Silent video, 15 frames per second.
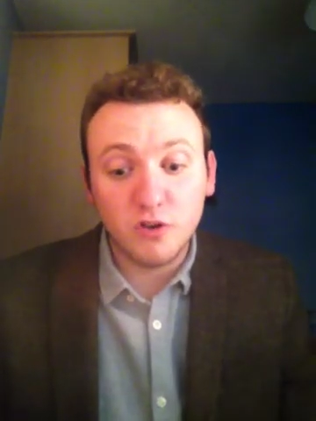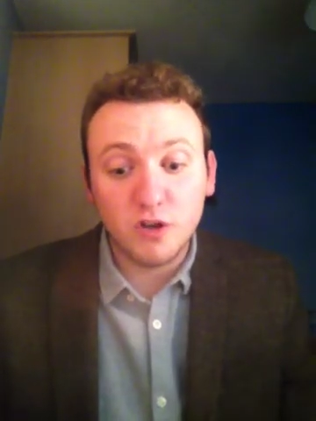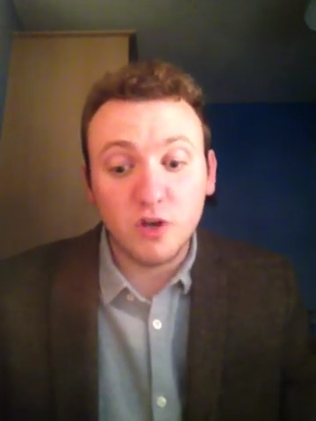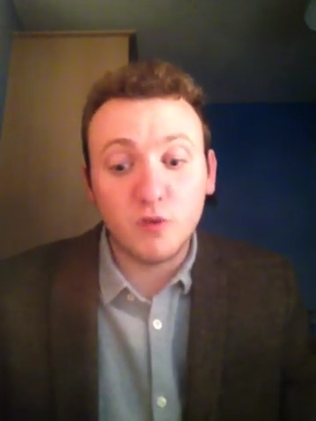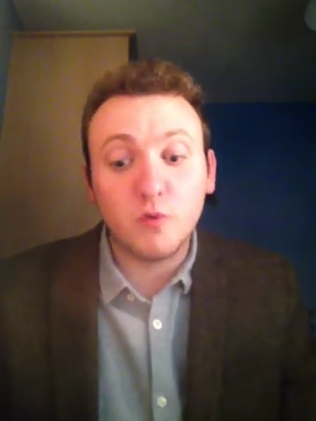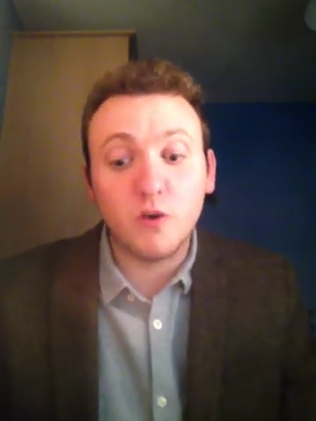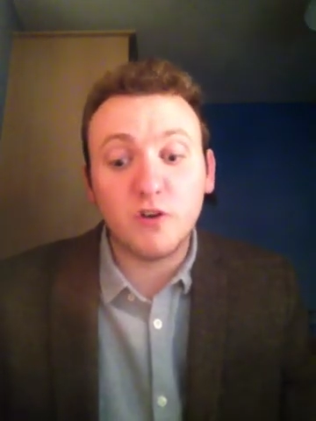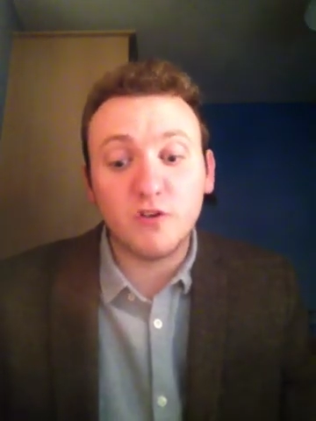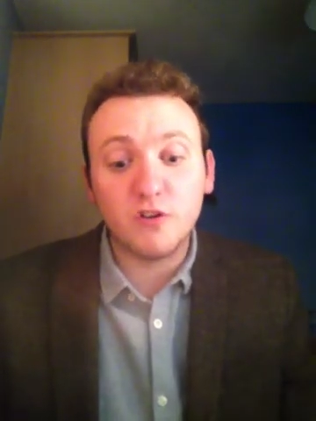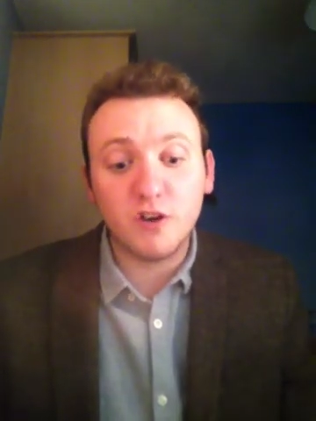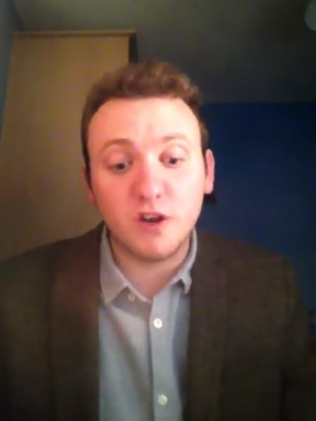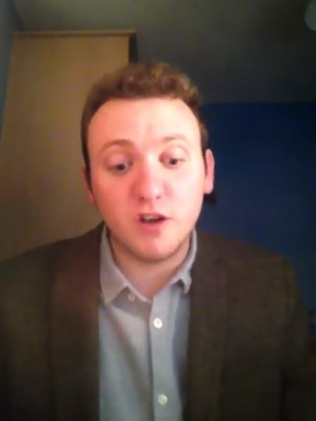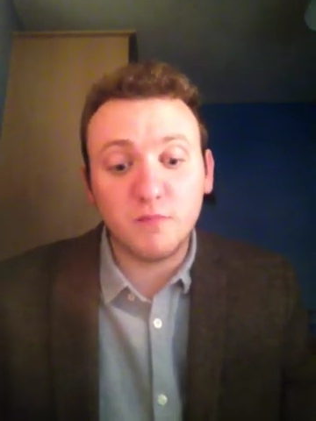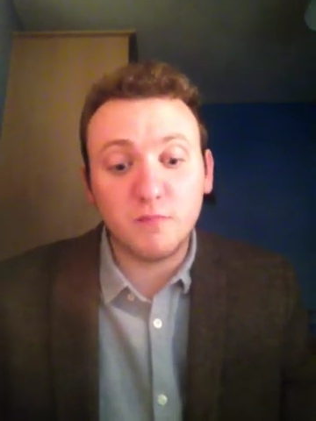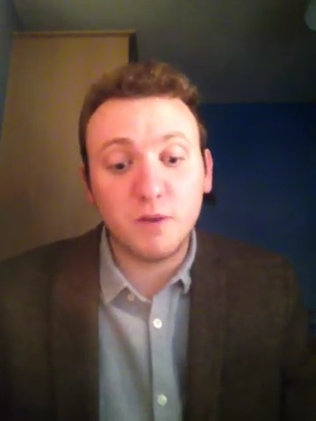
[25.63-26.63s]
on whether or
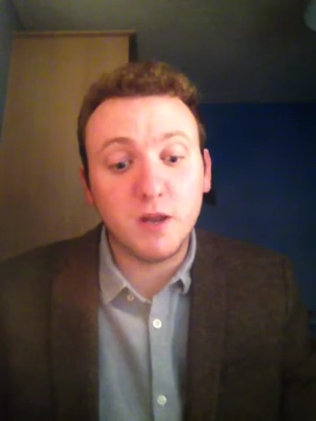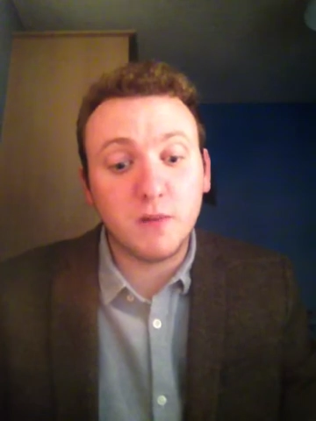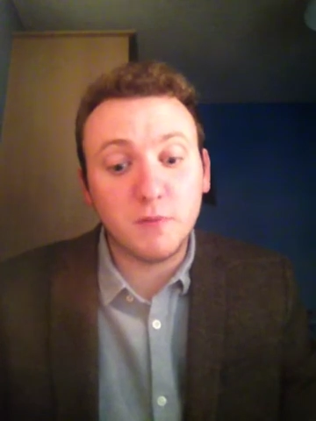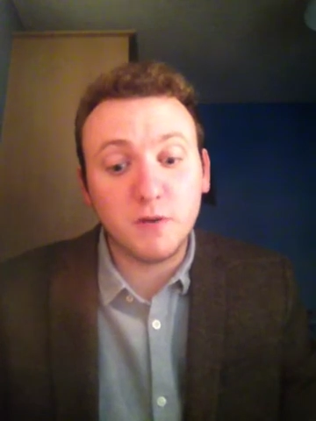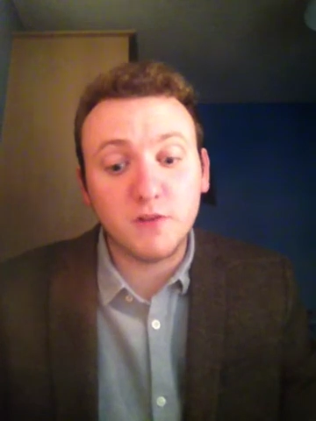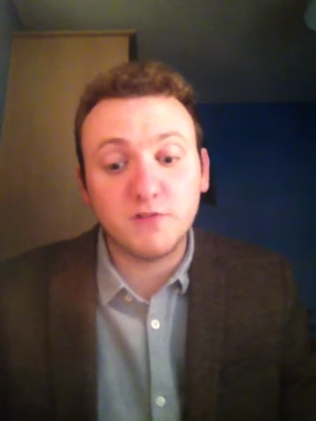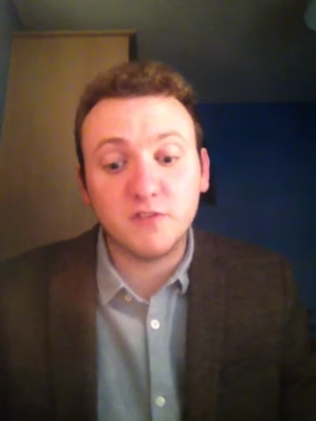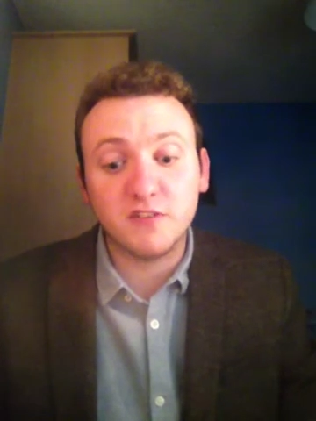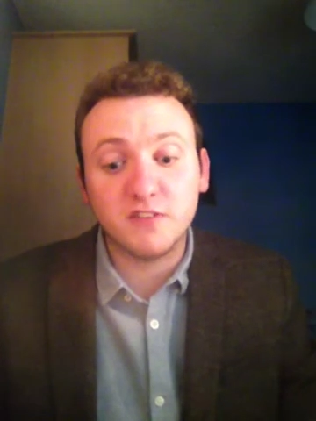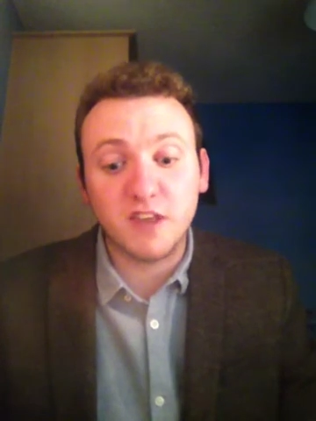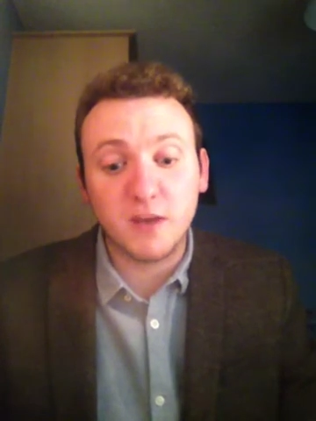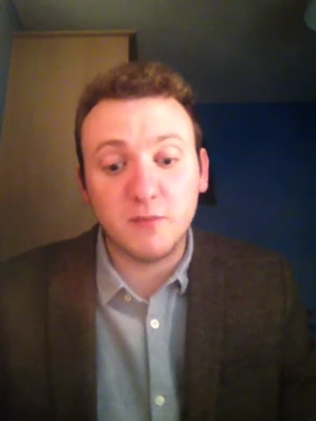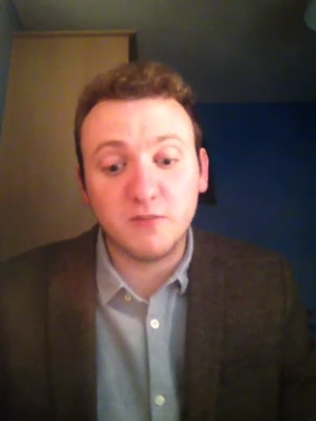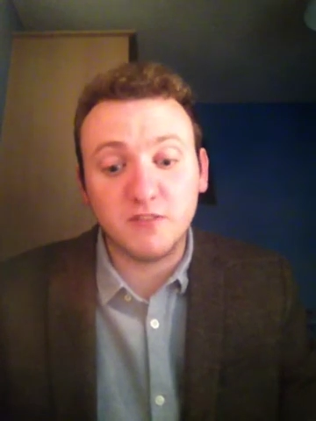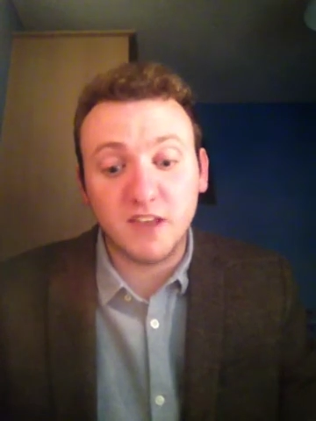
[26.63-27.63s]
not people of the
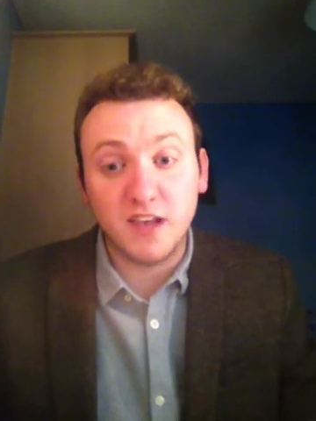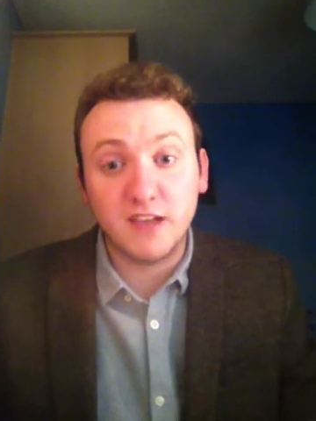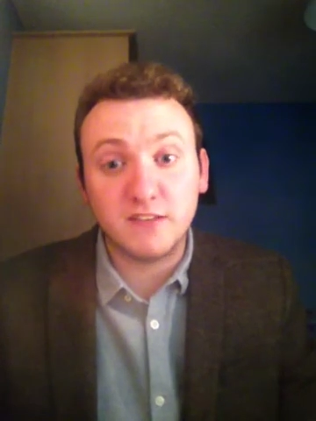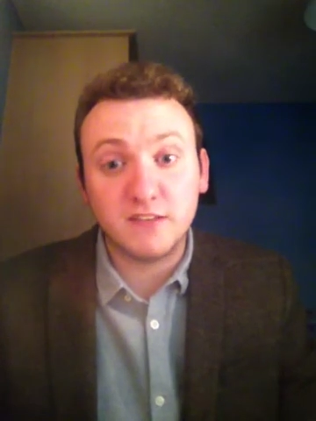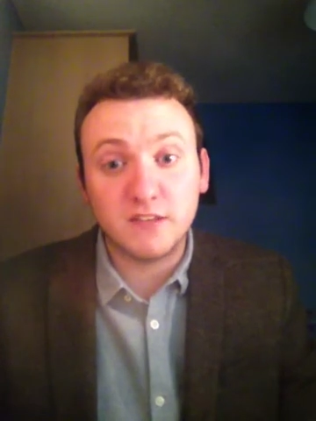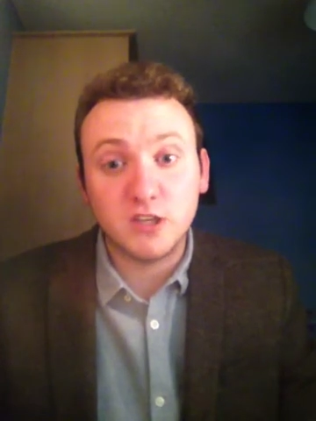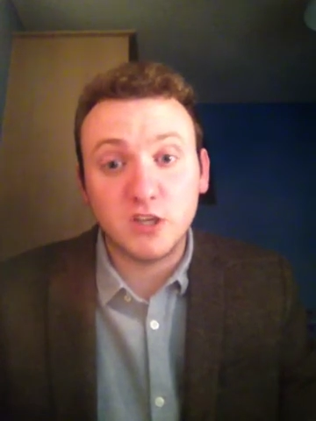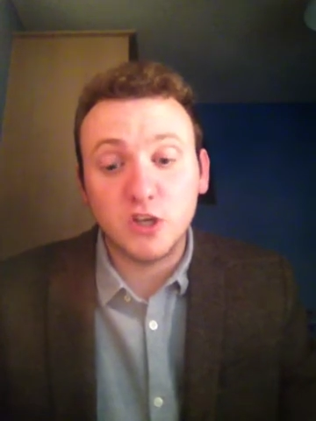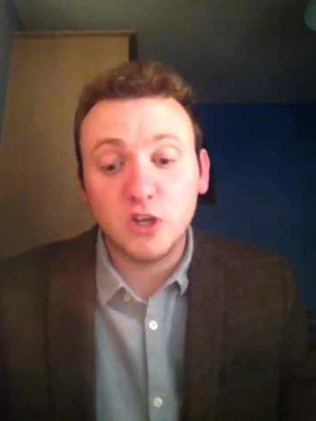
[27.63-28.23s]
same sex